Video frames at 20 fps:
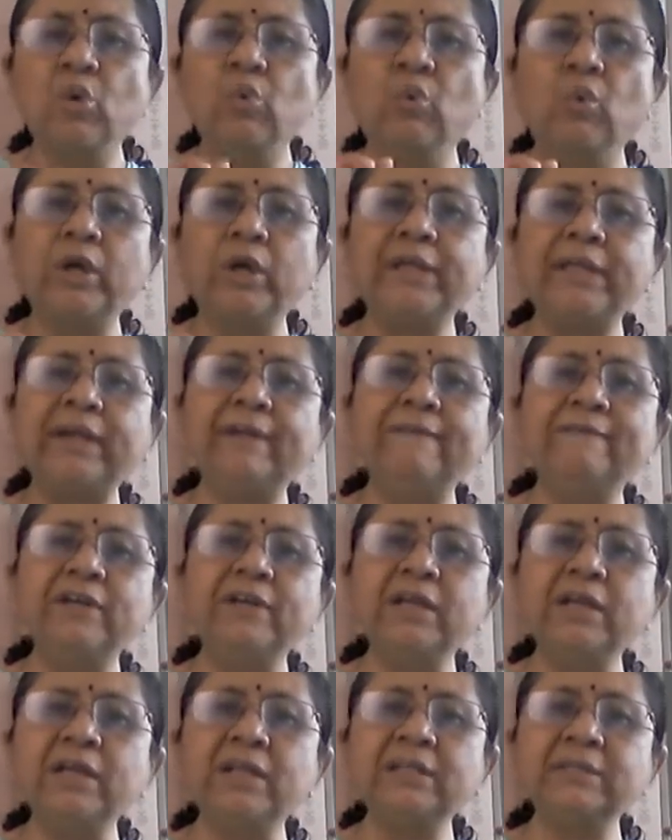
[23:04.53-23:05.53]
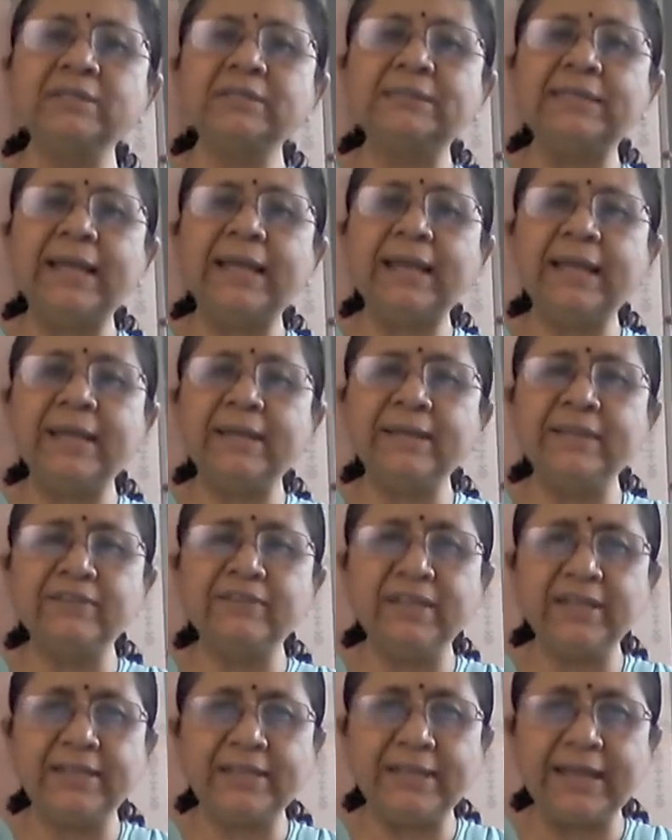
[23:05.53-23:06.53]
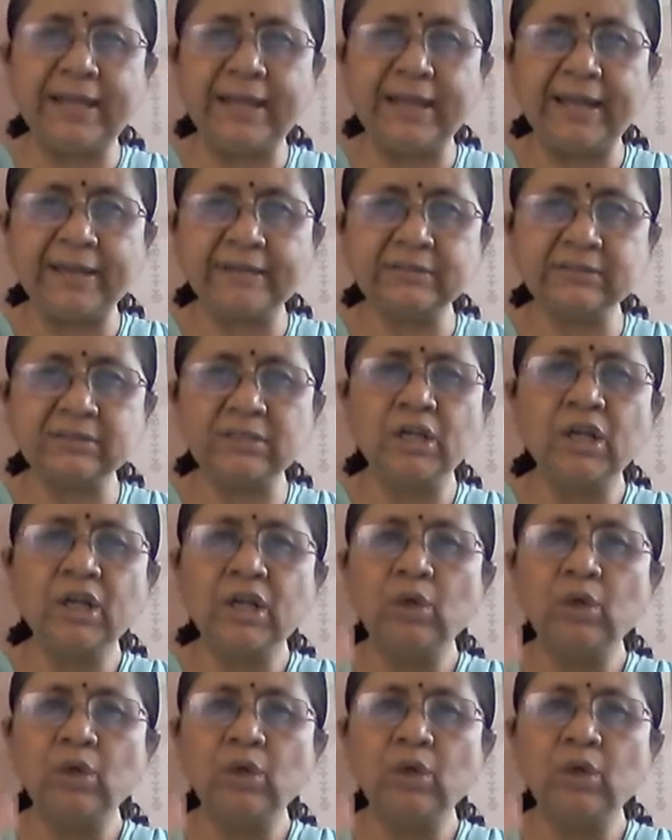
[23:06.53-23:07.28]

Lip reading: whatever is there in the text,